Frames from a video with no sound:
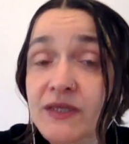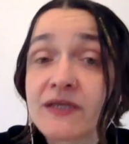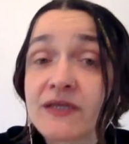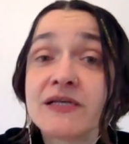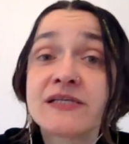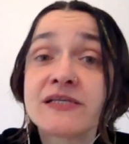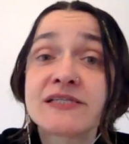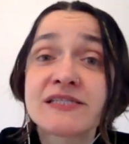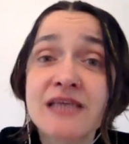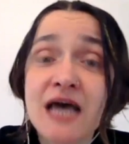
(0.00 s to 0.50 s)

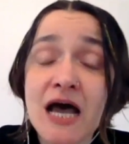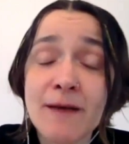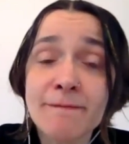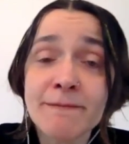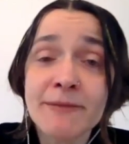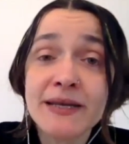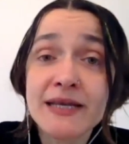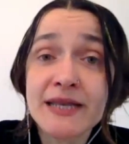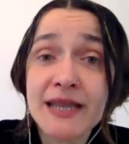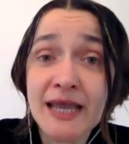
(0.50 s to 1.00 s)

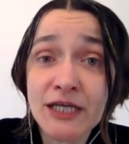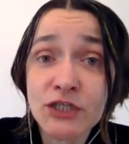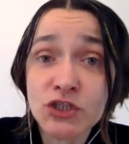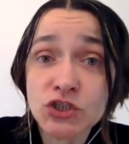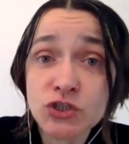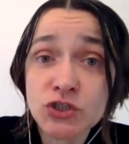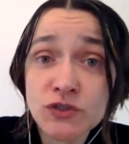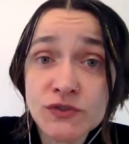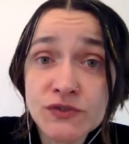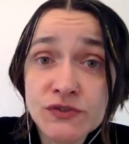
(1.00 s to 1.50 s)
Some
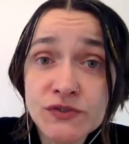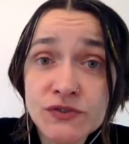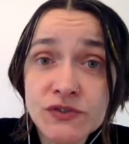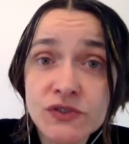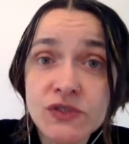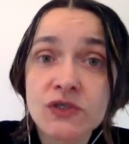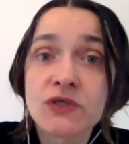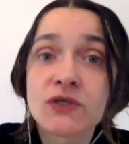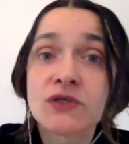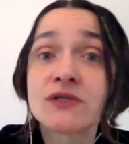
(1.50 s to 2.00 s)
nations,
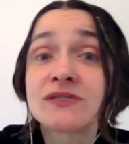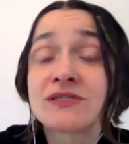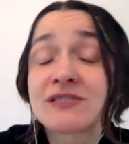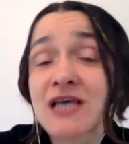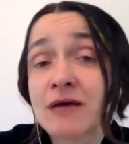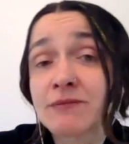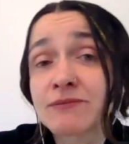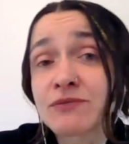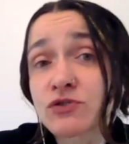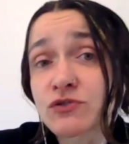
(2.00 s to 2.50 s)

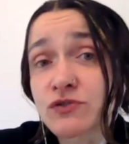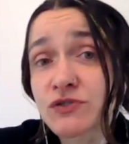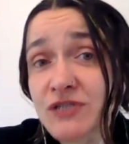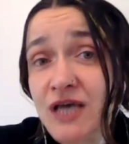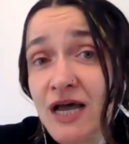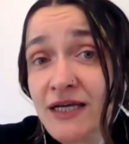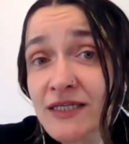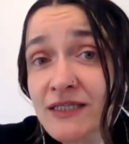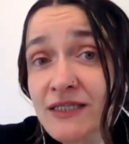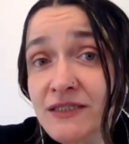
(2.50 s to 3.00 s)
some
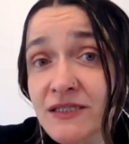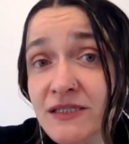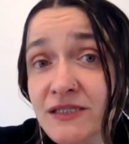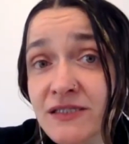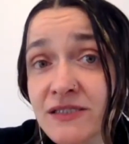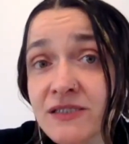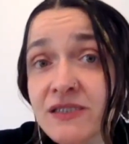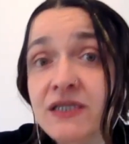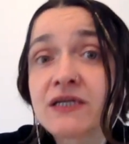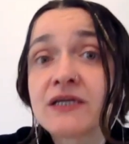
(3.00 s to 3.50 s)
societies,